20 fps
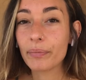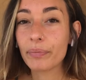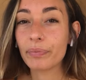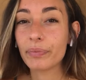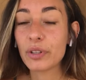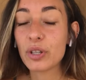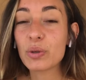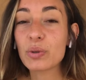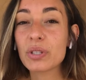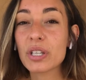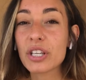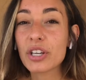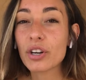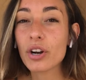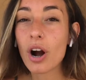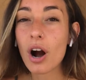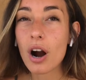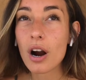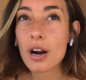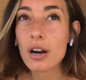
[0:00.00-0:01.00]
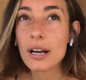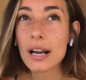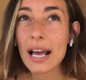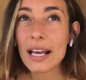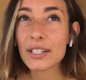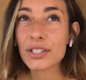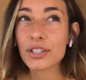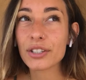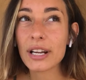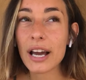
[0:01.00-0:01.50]
Using your heart
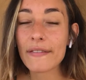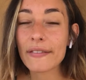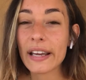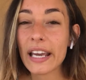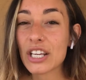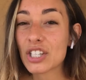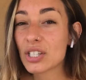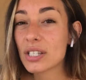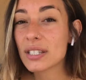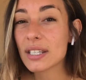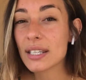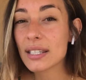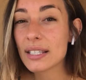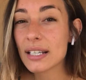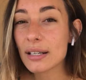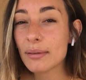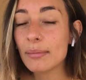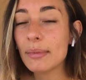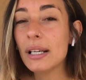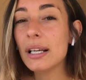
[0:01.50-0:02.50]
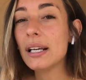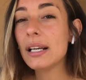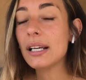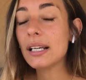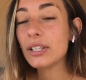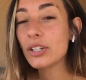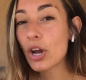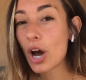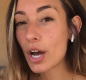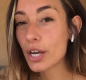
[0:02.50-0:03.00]
as your navigation system,
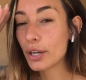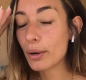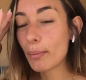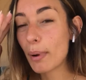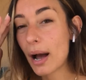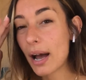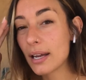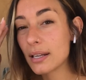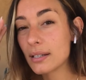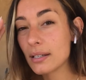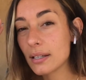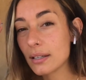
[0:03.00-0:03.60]
not your mind.